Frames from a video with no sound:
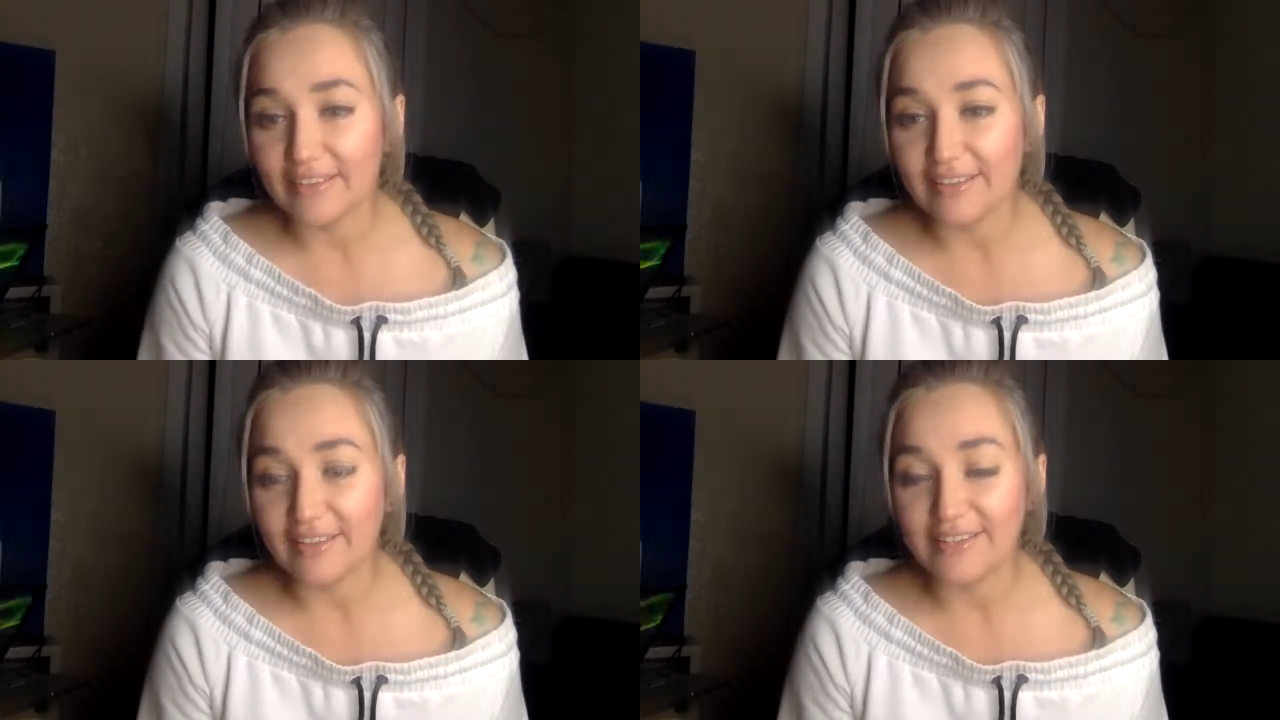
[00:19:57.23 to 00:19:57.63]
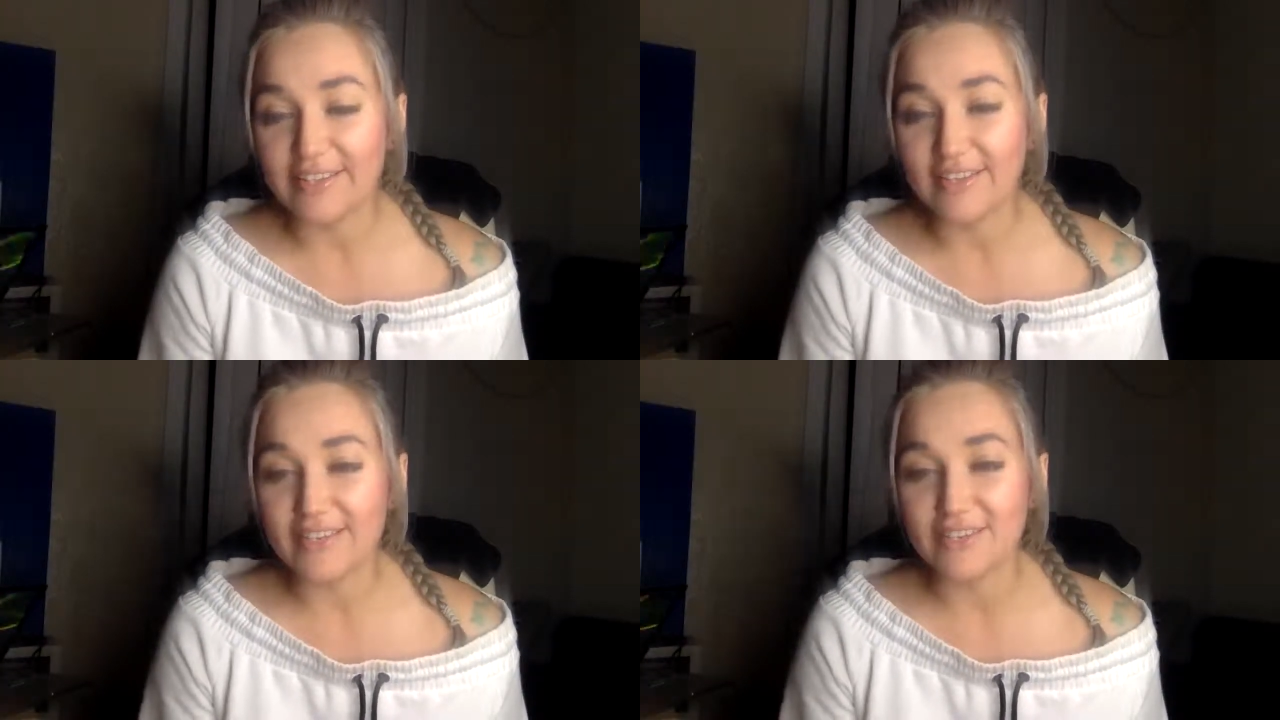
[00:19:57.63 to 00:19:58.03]
Nick
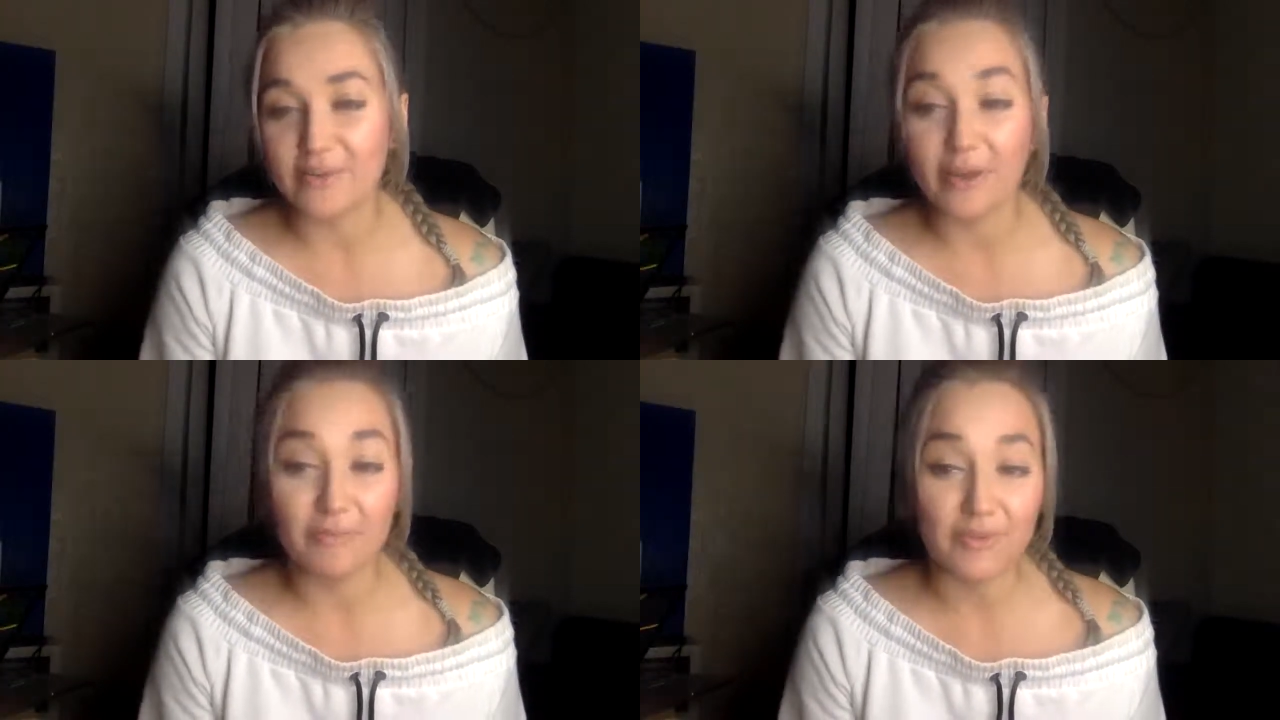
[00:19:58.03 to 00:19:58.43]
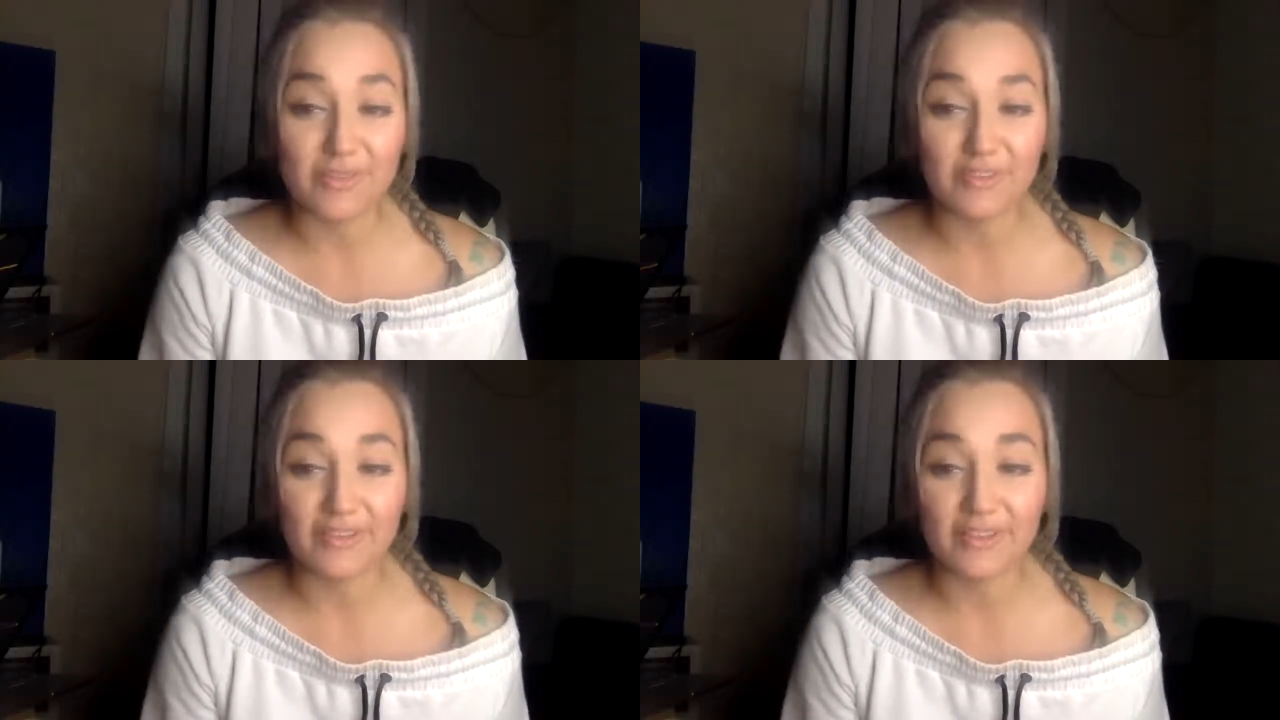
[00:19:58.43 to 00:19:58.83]
says, so I
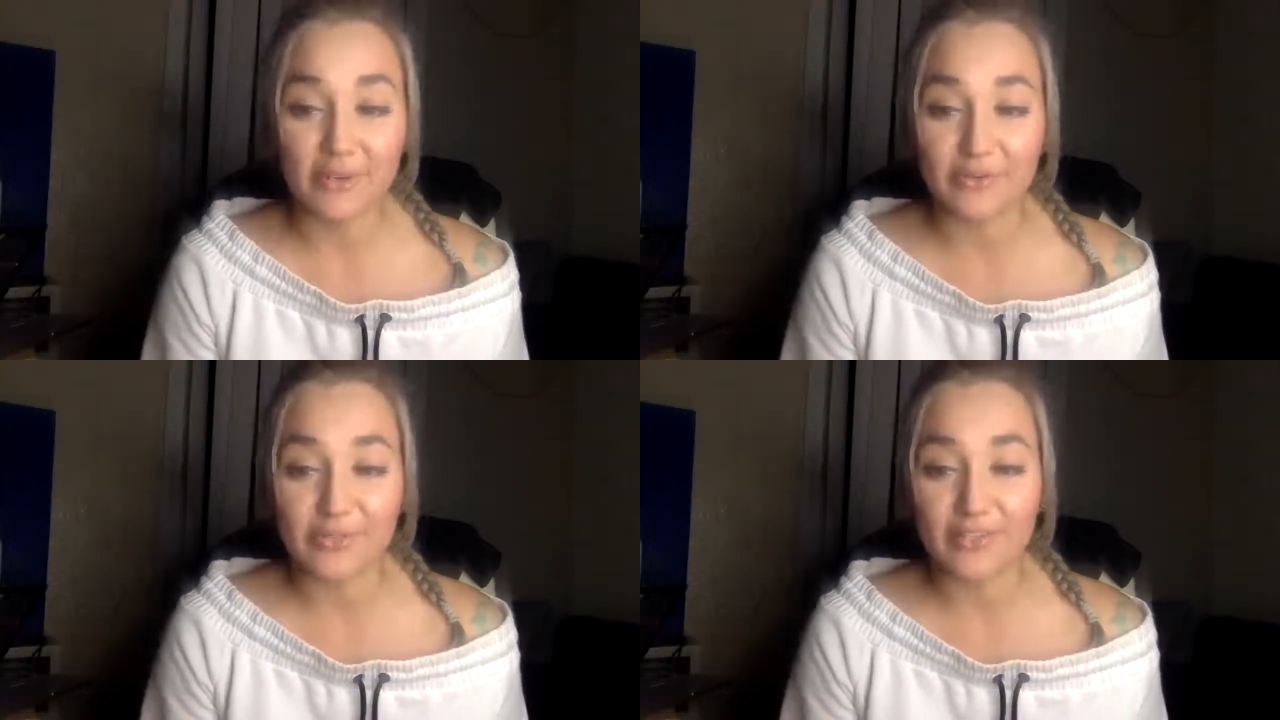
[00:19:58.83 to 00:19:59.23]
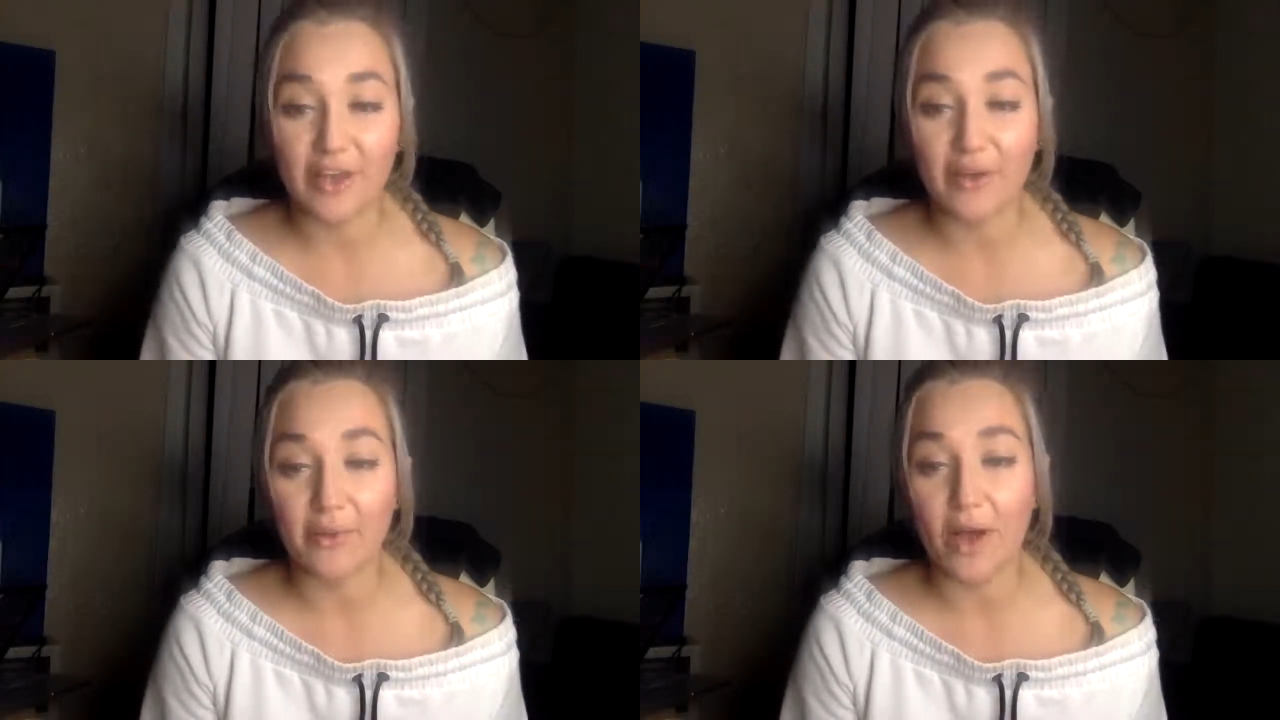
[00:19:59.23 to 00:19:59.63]
recently noticed how